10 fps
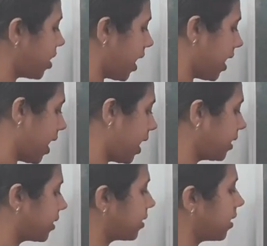
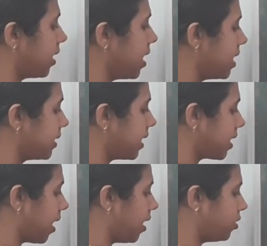10x is
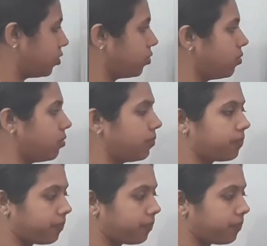equal to